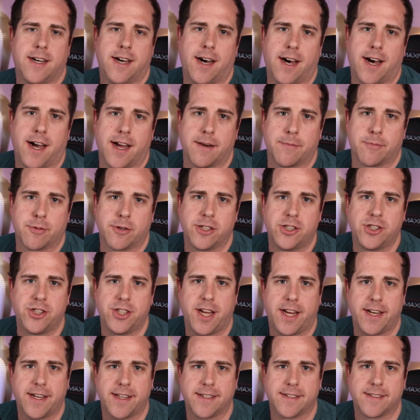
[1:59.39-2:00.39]
Uh, I'd
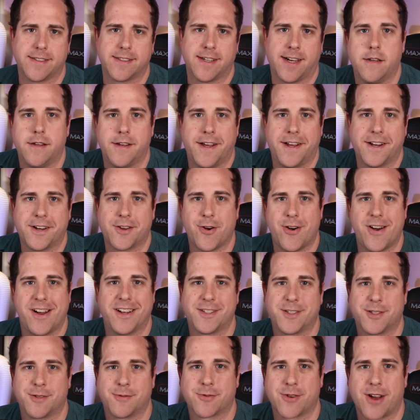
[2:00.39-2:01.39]
appreciate it. And go ahead
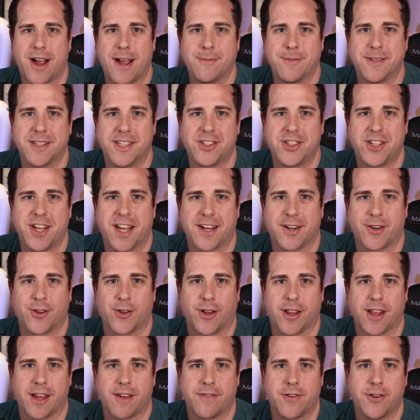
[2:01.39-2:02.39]
and subscribe to the
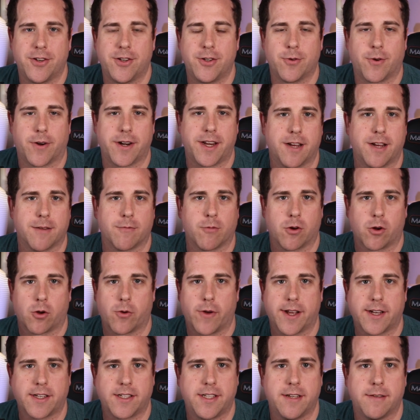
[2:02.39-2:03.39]
channel if you do hear more
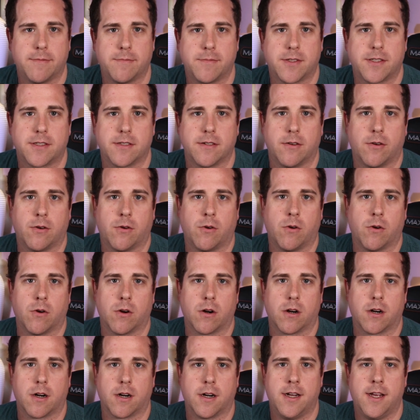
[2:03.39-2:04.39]
quick tips
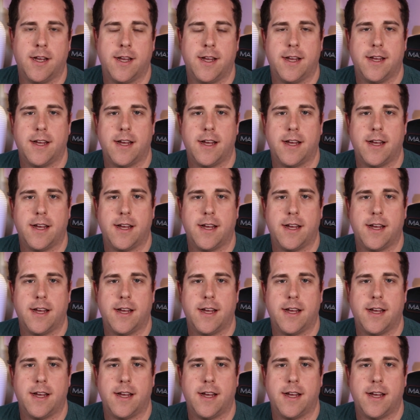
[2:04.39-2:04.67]
or